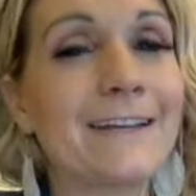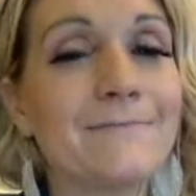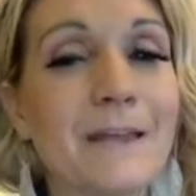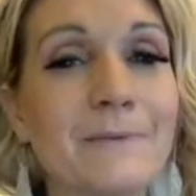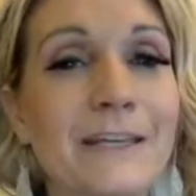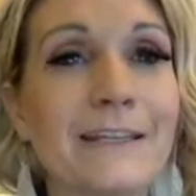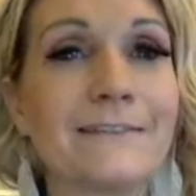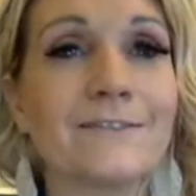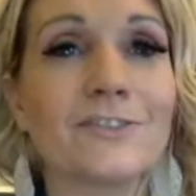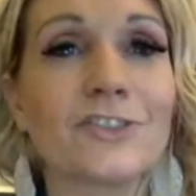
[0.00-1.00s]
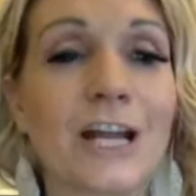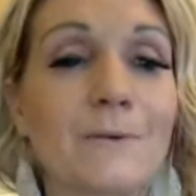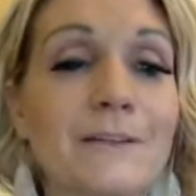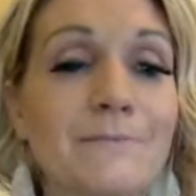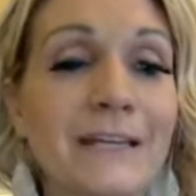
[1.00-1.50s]
kind of maybe
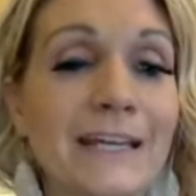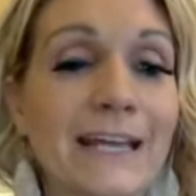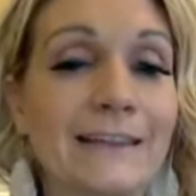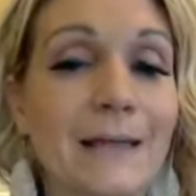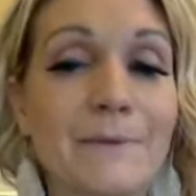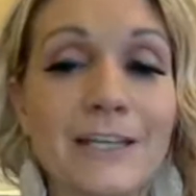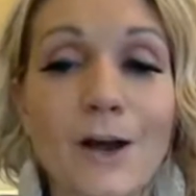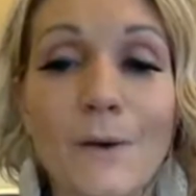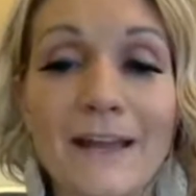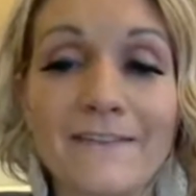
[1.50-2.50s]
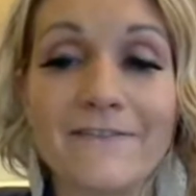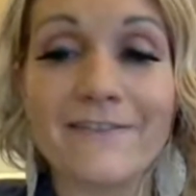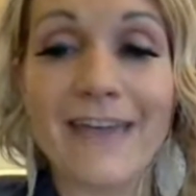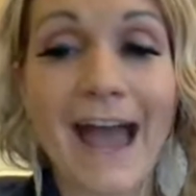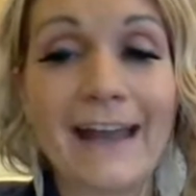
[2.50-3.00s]
share with me, let me know if
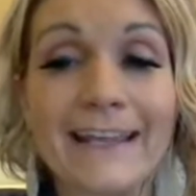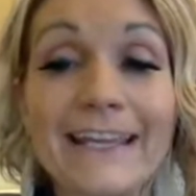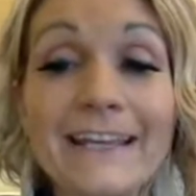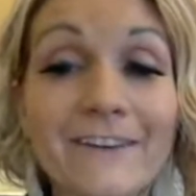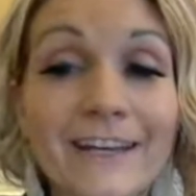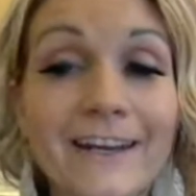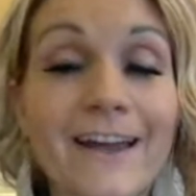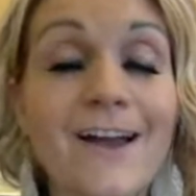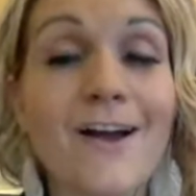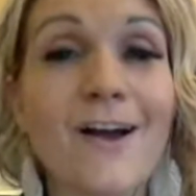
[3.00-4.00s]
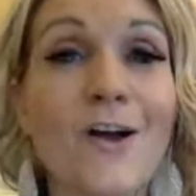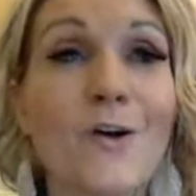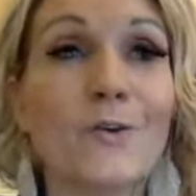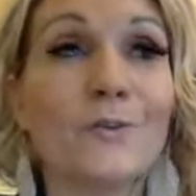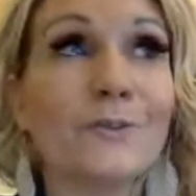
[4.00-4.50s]
that even
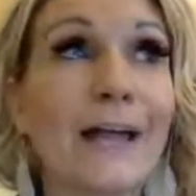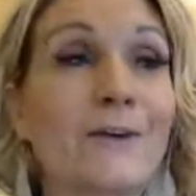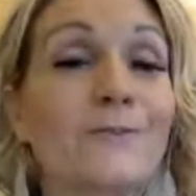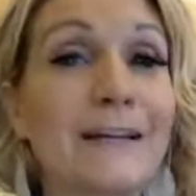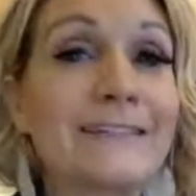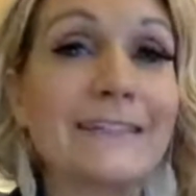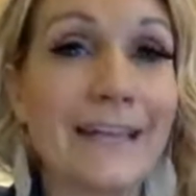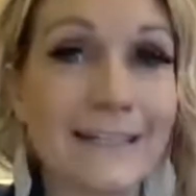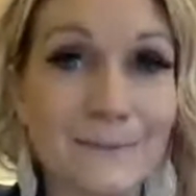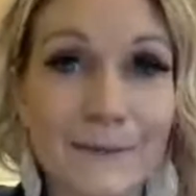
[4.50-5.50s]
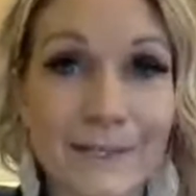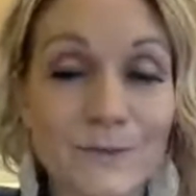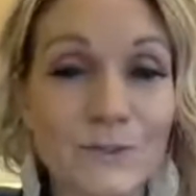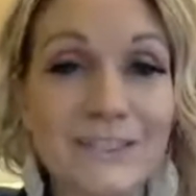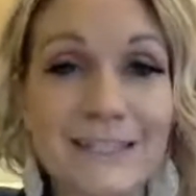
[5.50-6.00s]
like resonates with
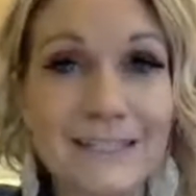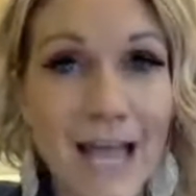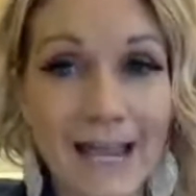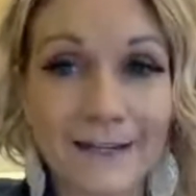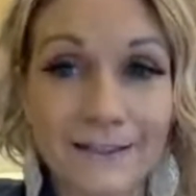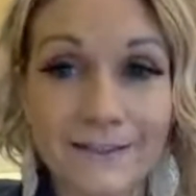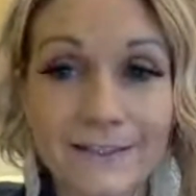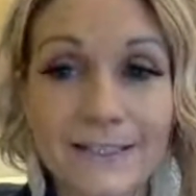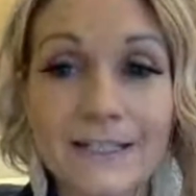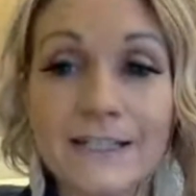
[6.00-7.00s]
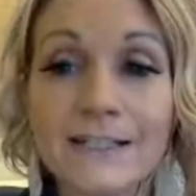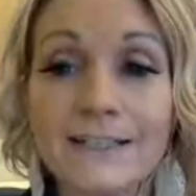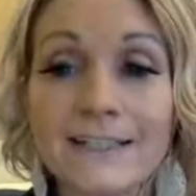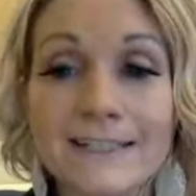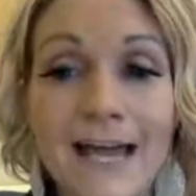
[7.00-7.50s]
you, just the title.
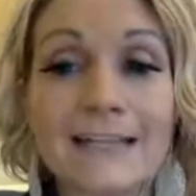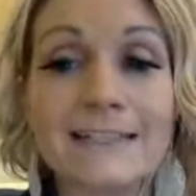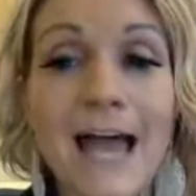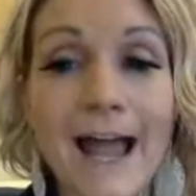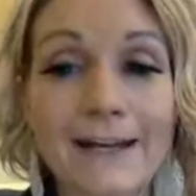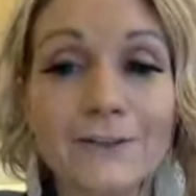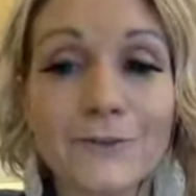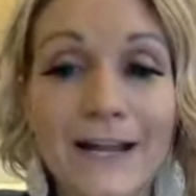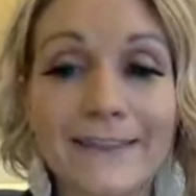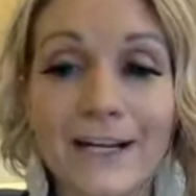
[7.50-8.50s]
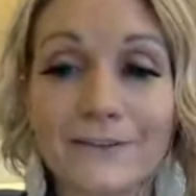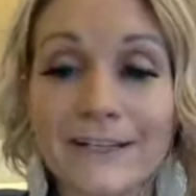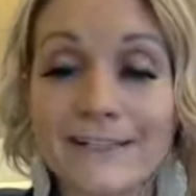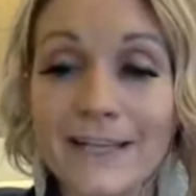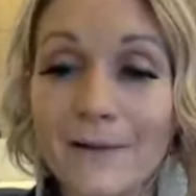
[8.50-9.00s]
Does that title right there
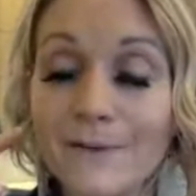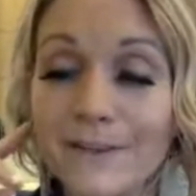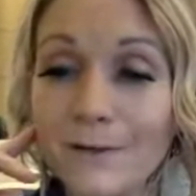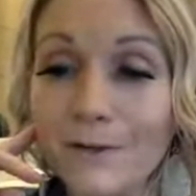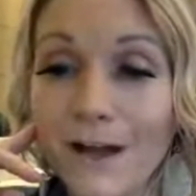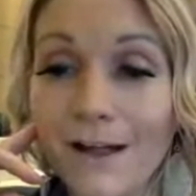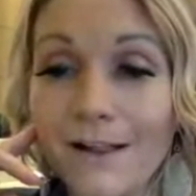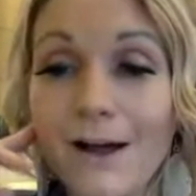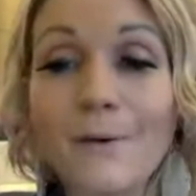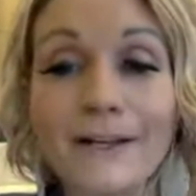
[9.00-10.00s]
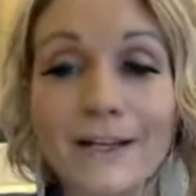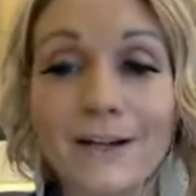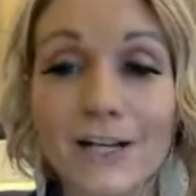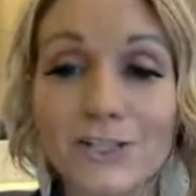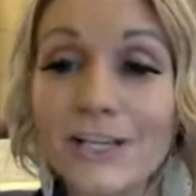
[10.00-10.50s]
resonate with you at all? Oh, and
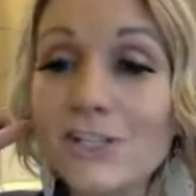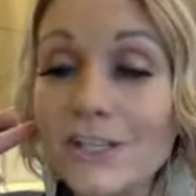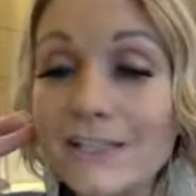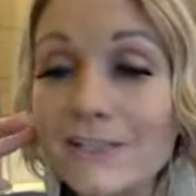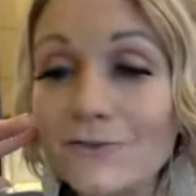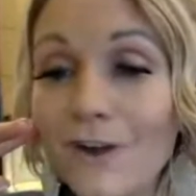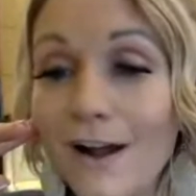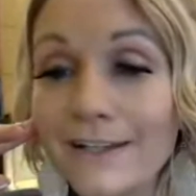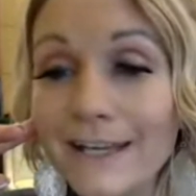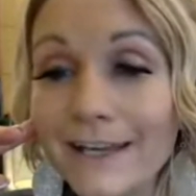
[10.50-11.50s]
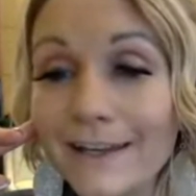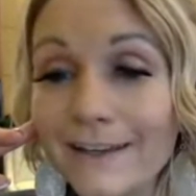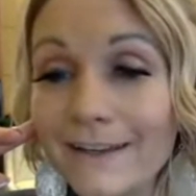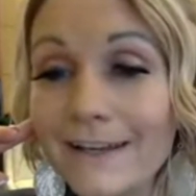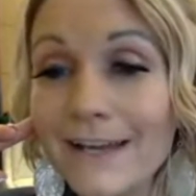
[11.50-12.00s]
congratulations, Rhonda,